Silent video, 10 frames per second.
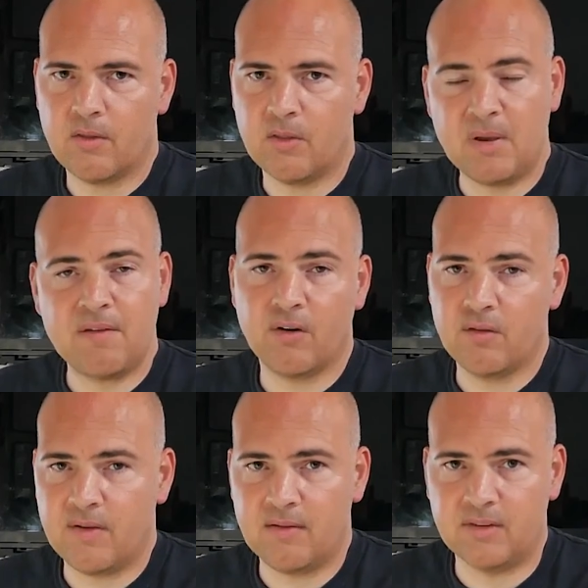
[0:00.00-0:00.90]
the
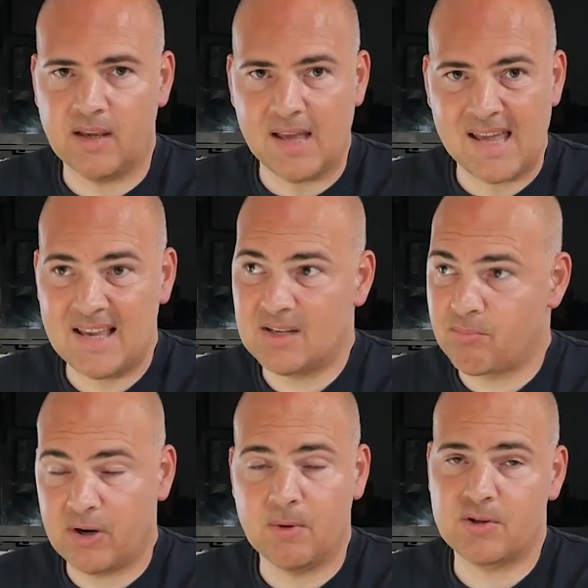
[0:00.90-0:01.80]
B550 is
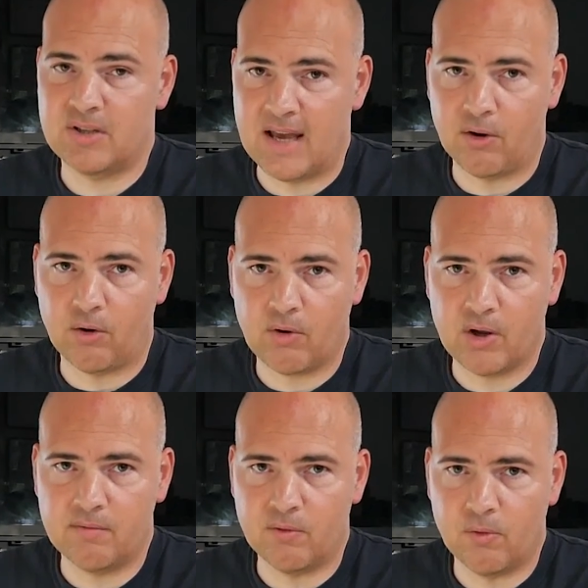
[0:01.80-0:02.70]
pretty much dead on
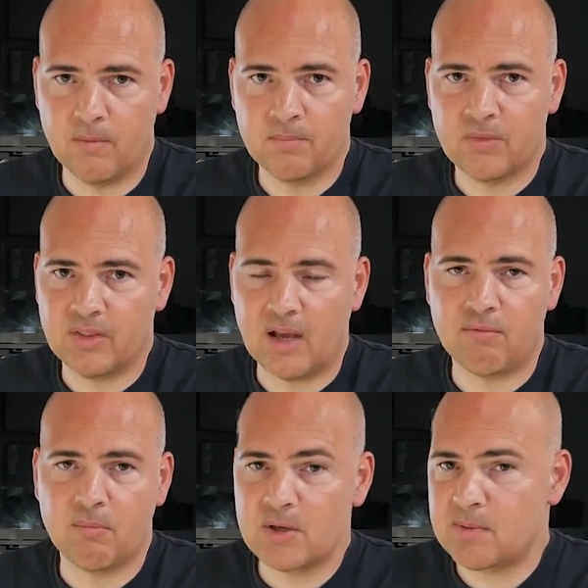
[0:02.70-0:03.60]
arrival.
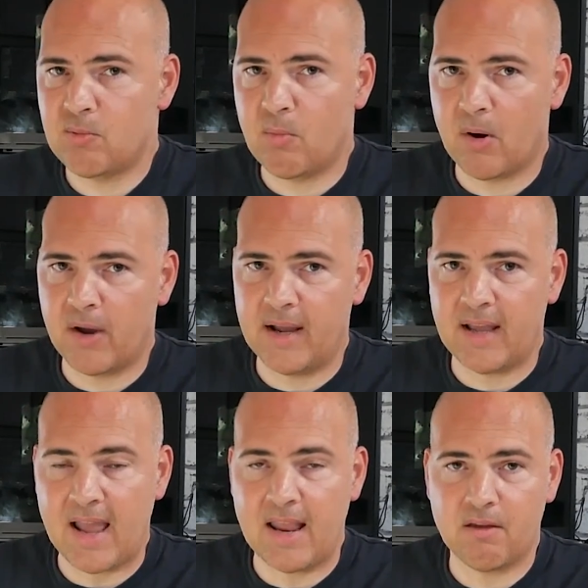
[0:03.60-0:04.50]
Now, for most people
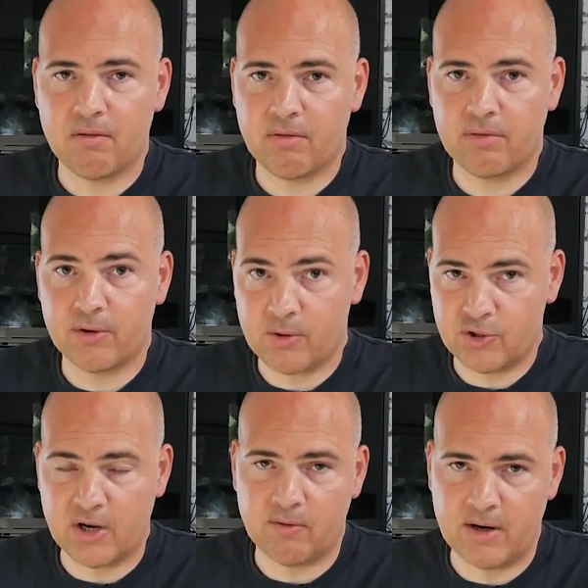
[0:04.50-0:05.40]
buying a
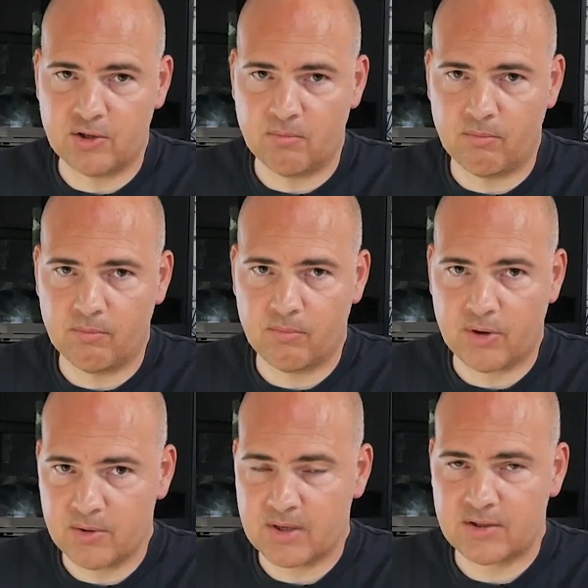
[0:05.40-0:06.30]
third generation
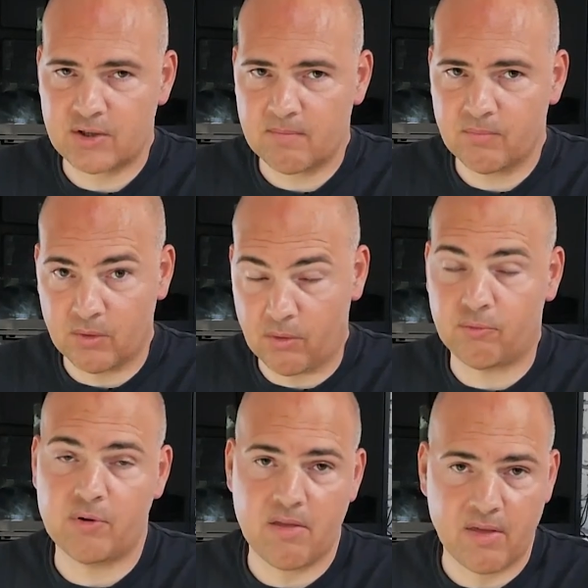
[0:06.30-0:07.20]
processor or
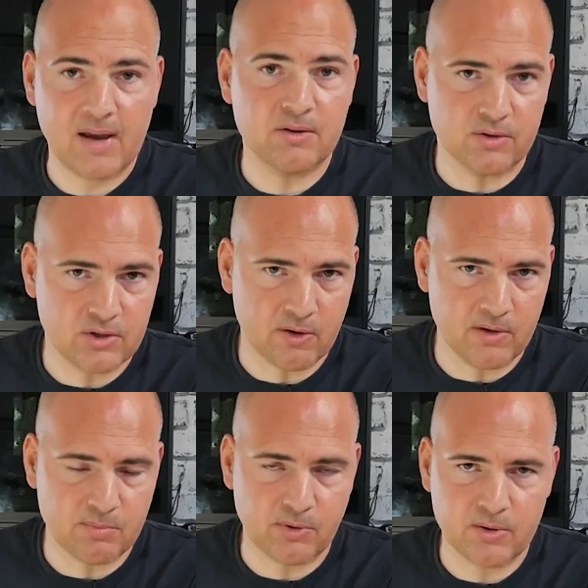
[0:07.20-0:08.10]
3000
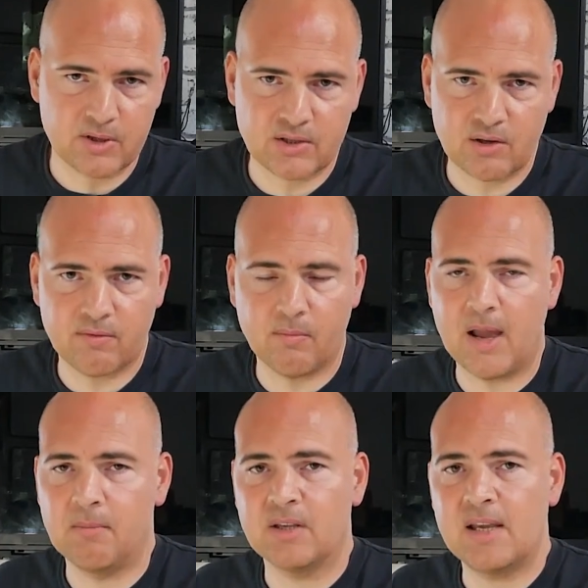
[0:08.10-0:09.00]
series processor from
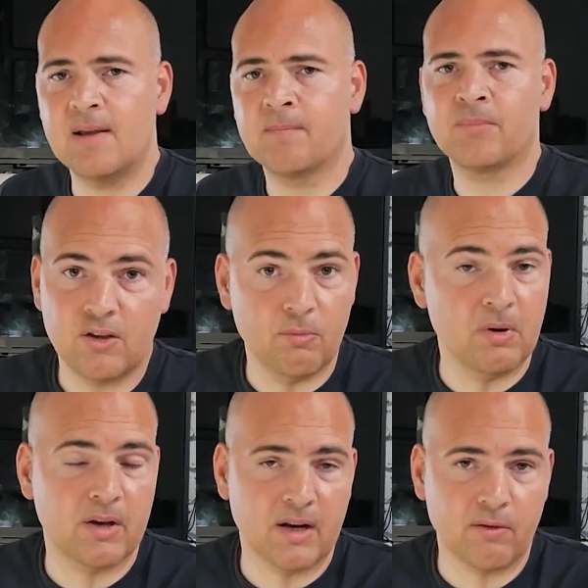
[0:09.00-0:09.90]
AMD, you'd
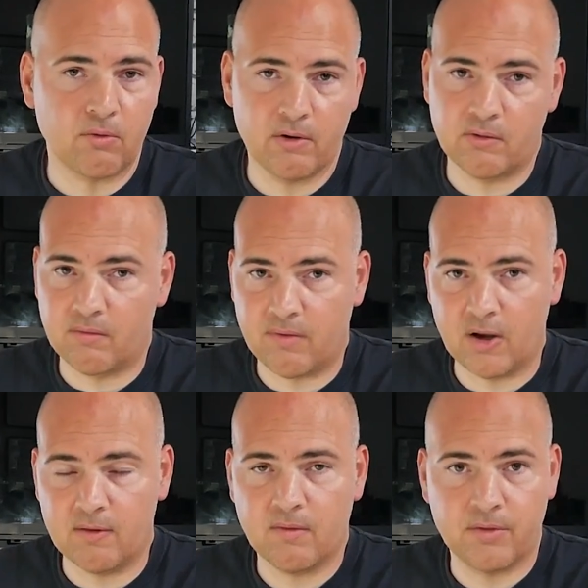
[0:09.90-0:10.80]
be looking at the Ryzen
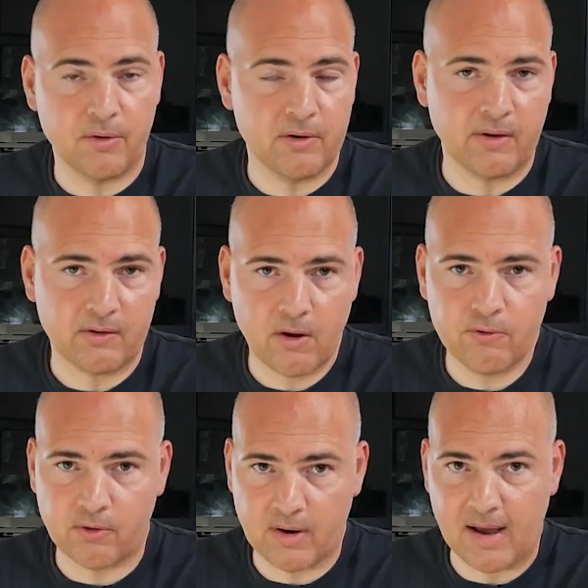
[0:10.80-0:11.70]
5
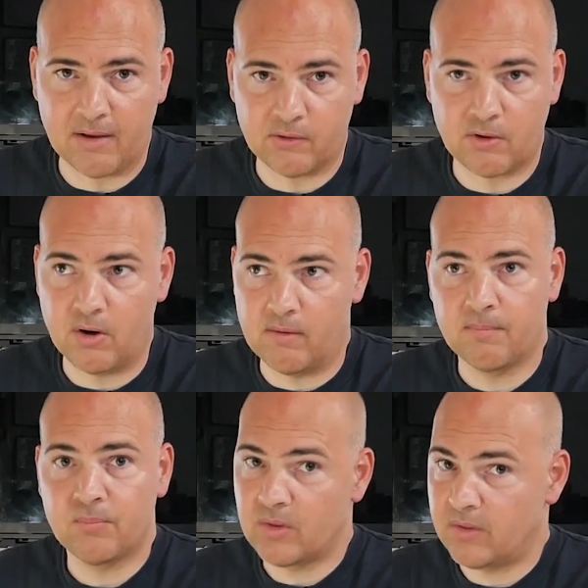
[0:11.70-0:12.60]
3600 as the kind of
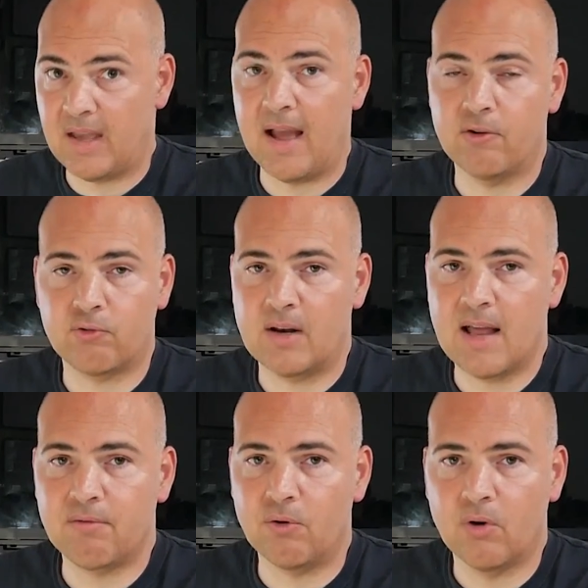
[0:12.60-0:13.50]
the entry
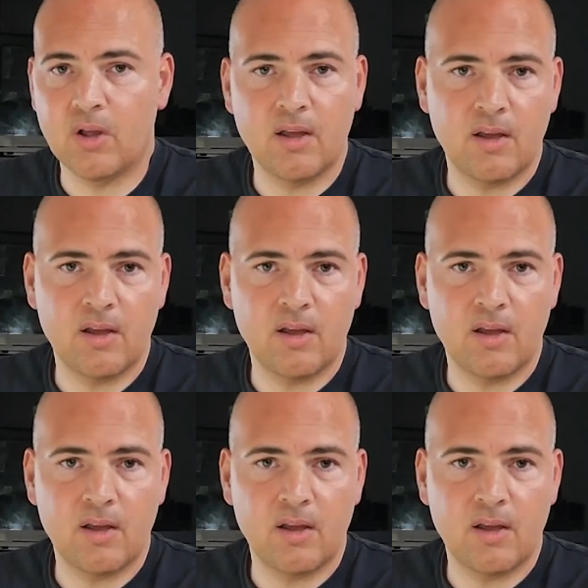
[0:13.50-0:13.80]
level,